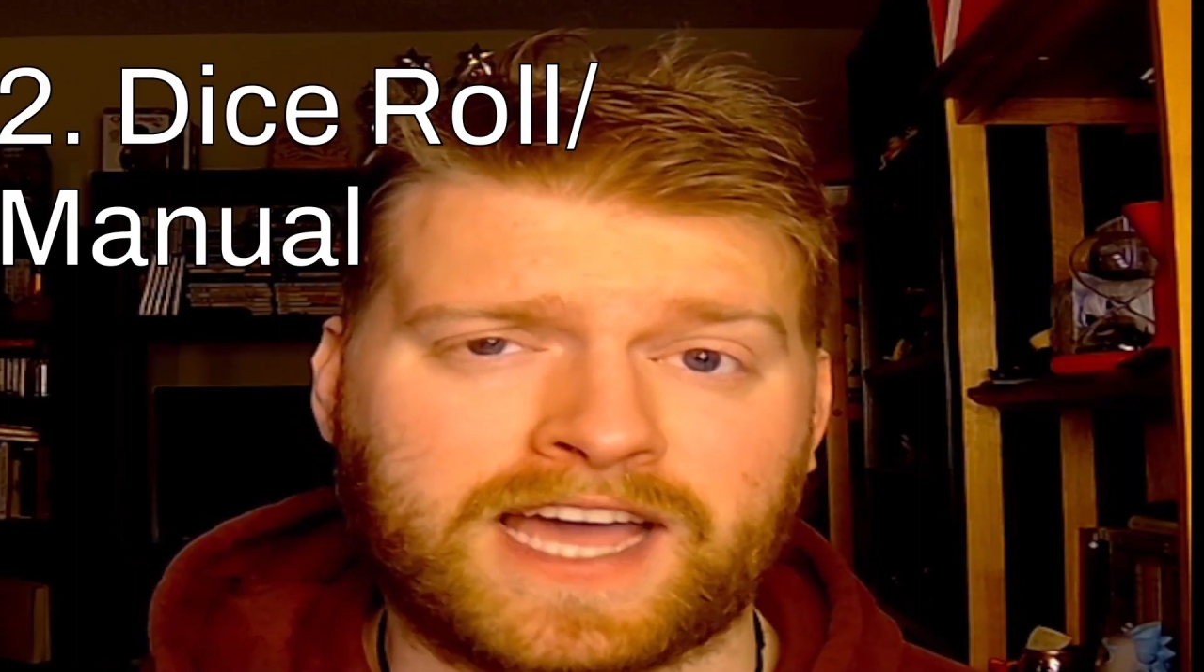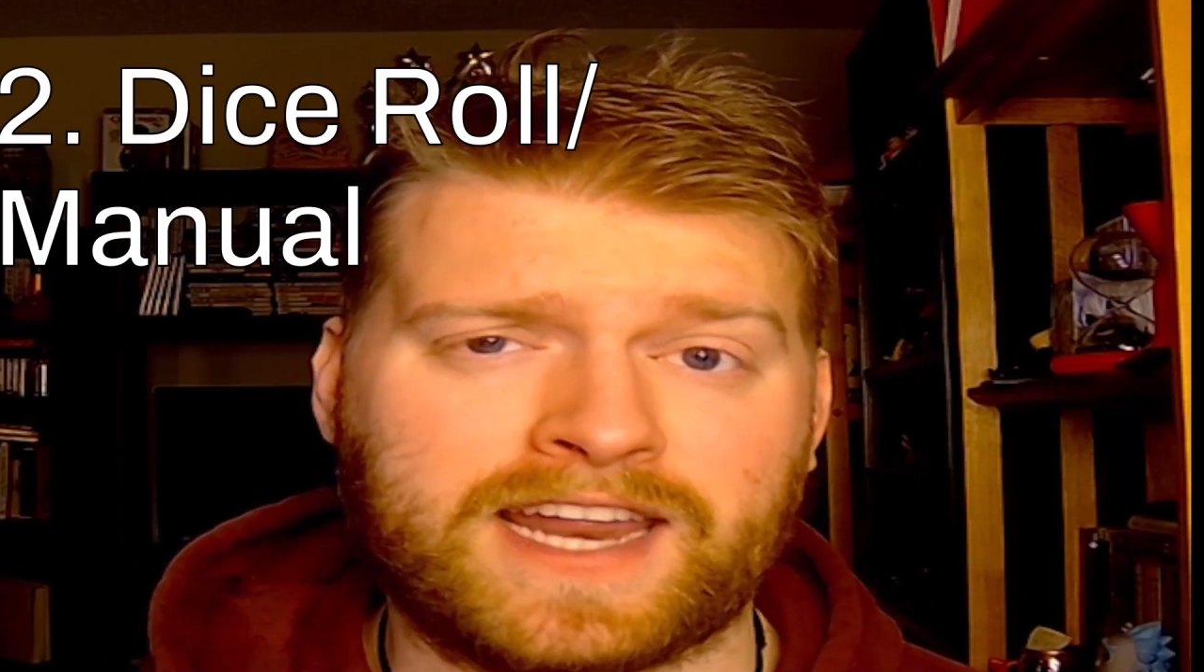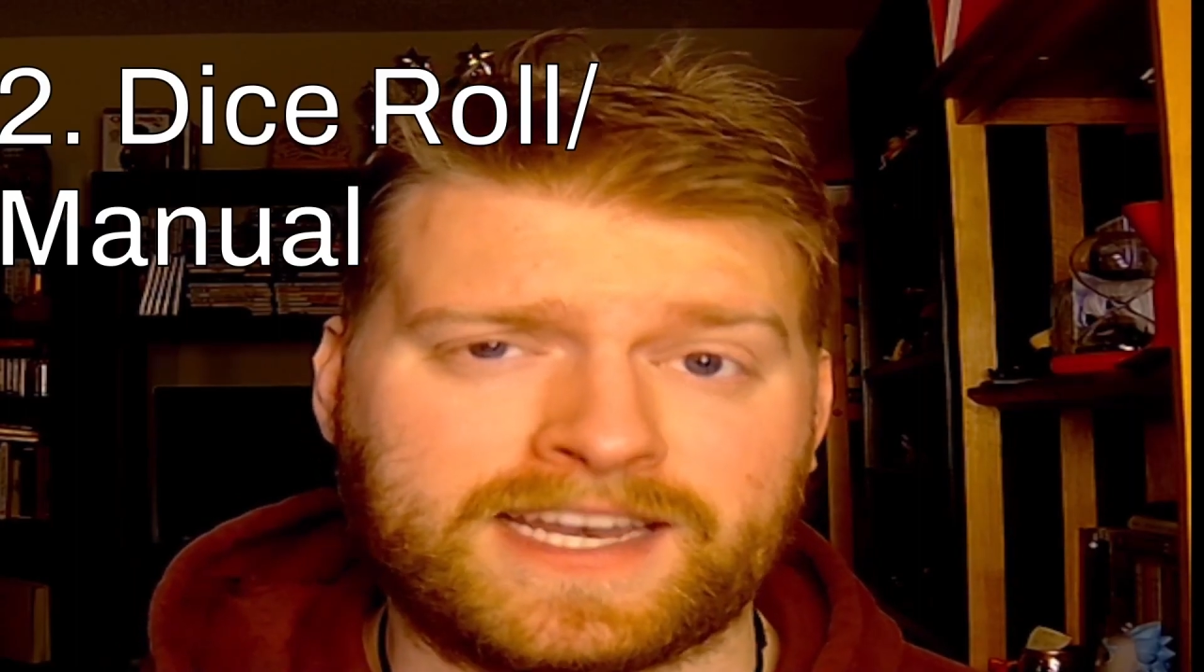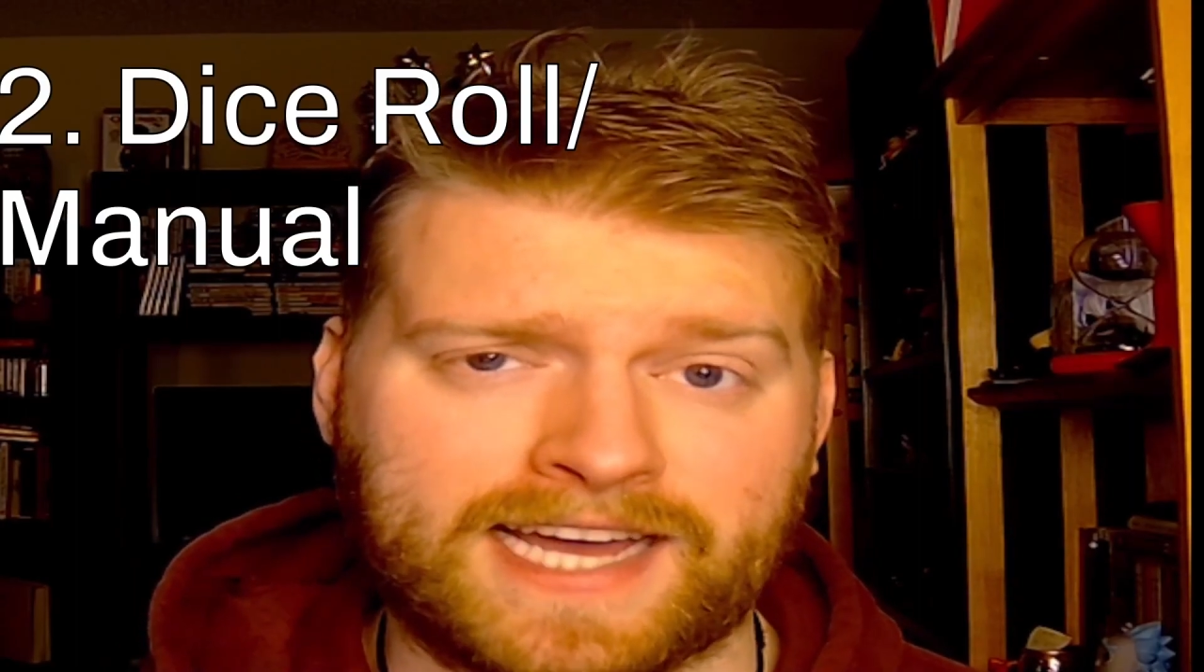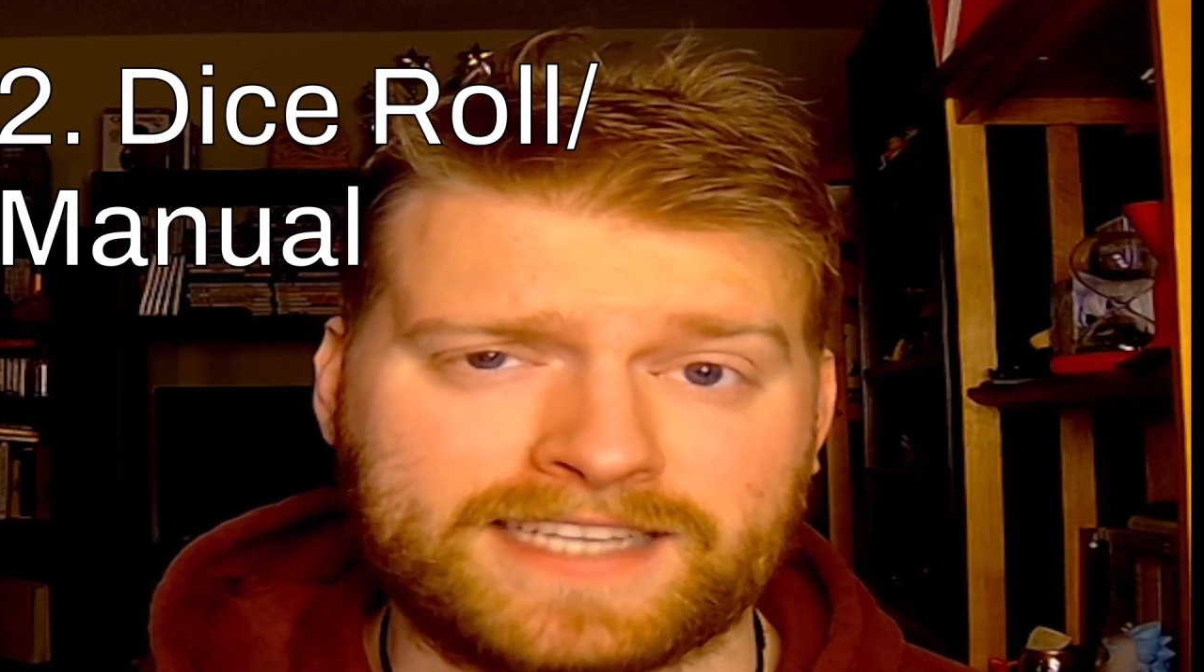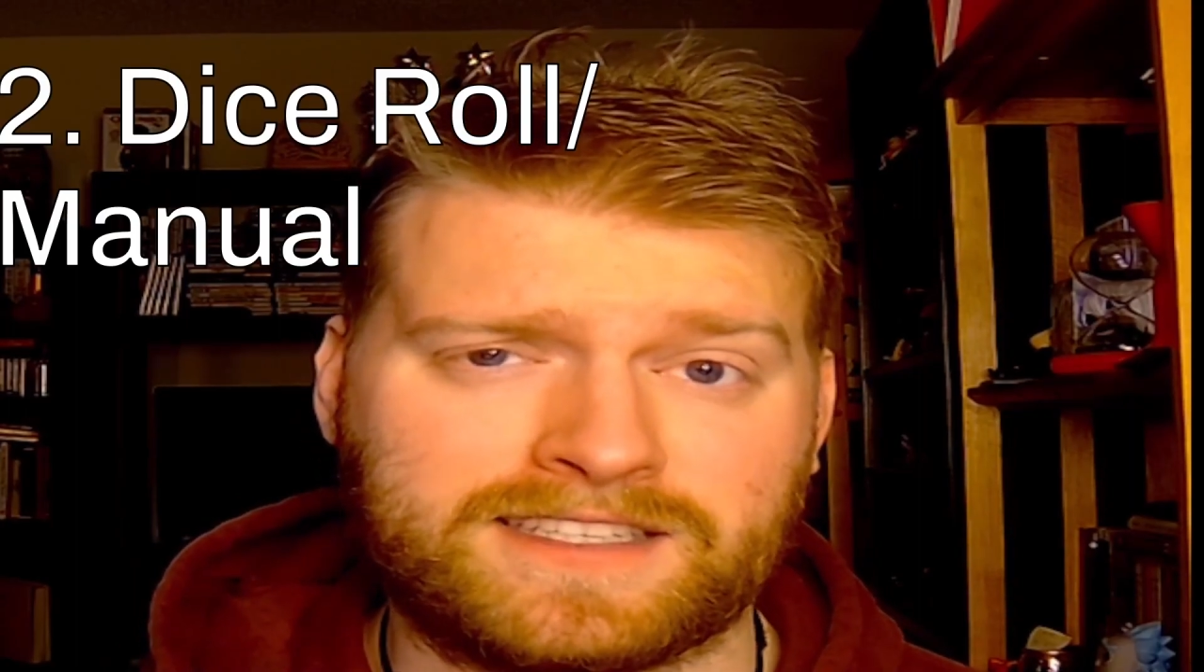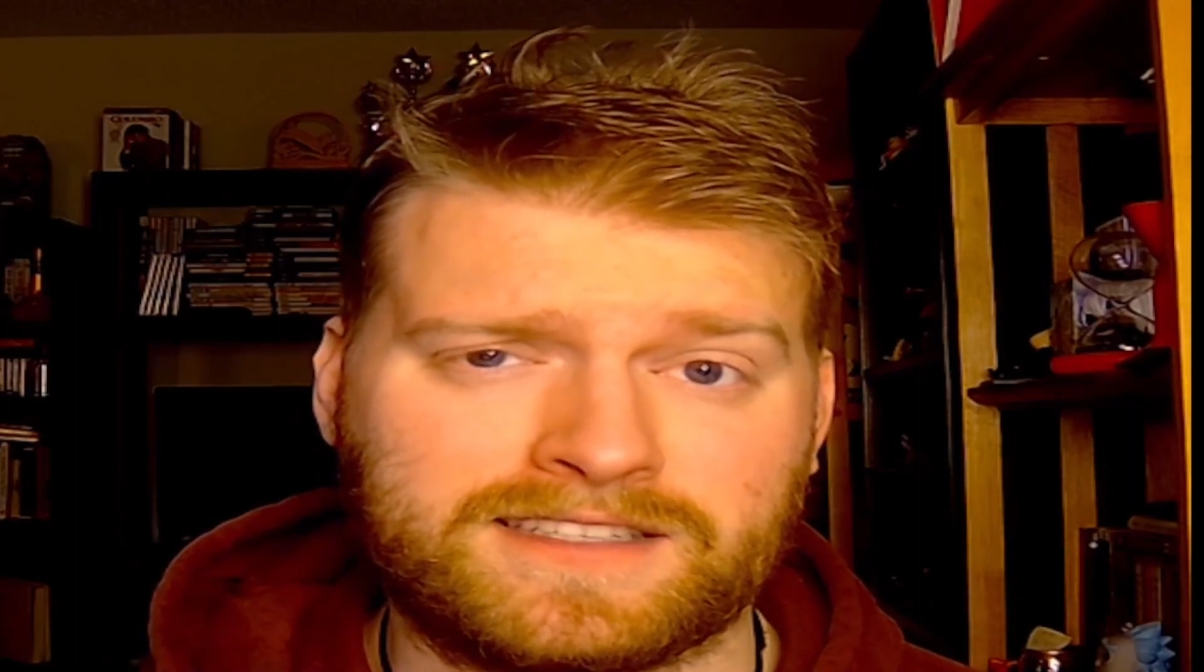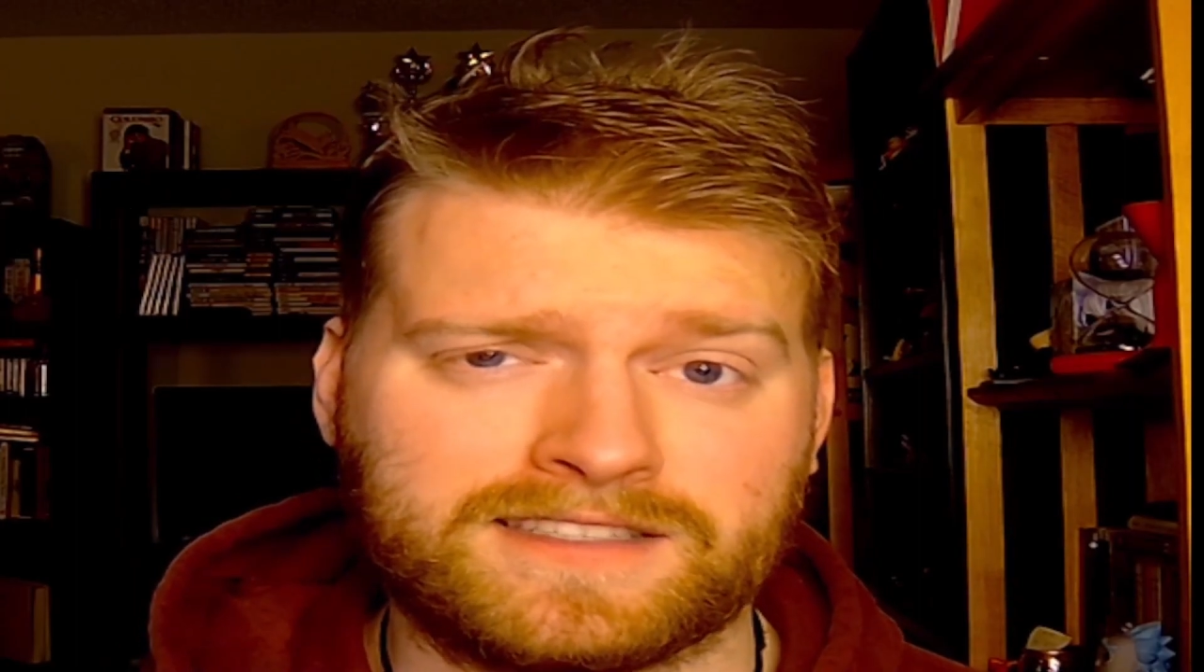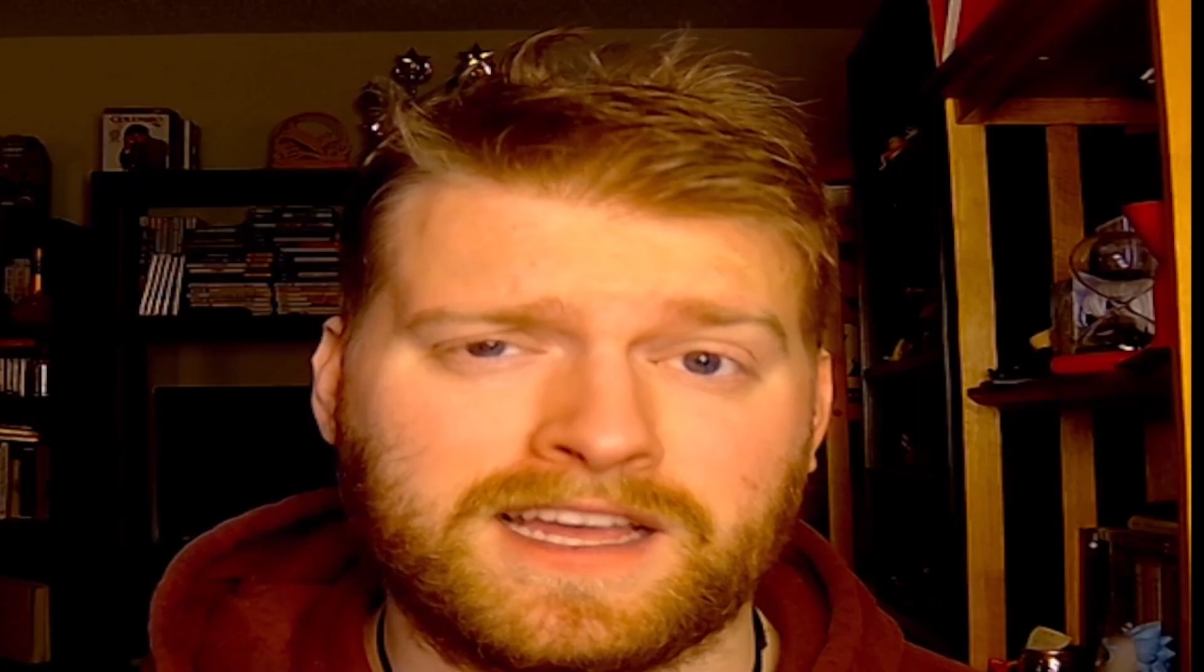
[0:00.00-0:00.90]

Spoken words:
dices,